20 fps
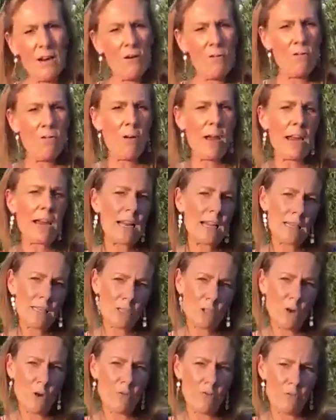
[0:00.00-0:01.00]
great little
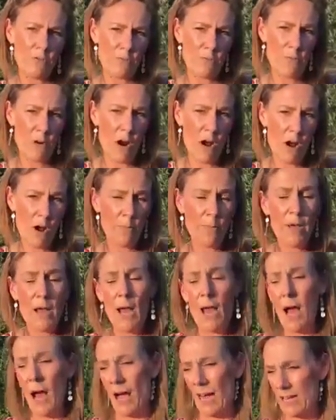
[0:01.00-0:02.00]
top from Rabe.
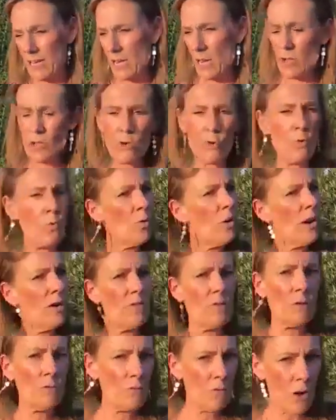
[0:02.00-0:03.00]
I know you all love your